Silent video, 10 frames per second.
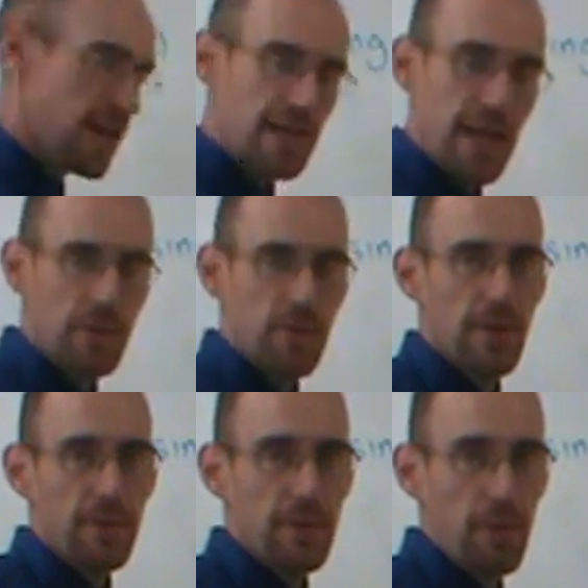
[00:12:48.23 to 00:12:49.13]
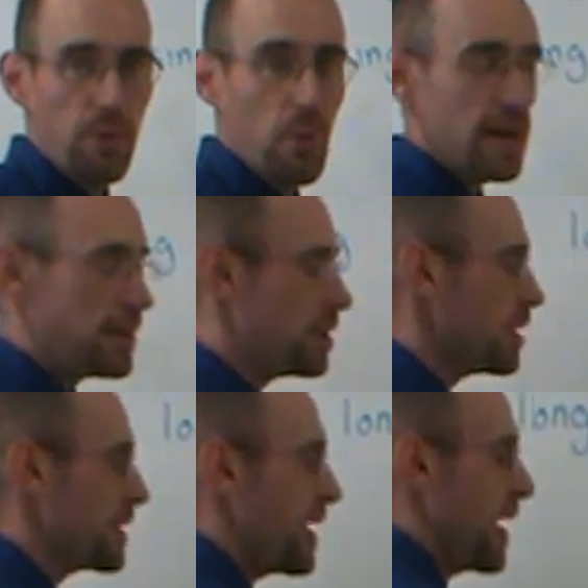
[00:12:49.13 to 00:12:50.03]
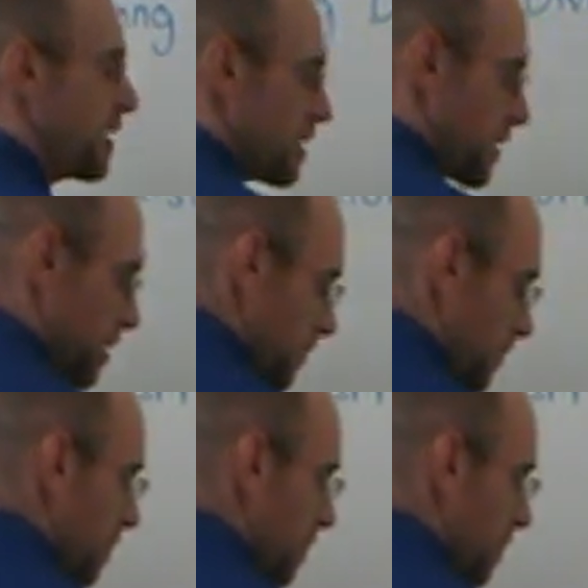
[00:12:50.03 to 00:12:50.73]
antiderivative of 1 is just x.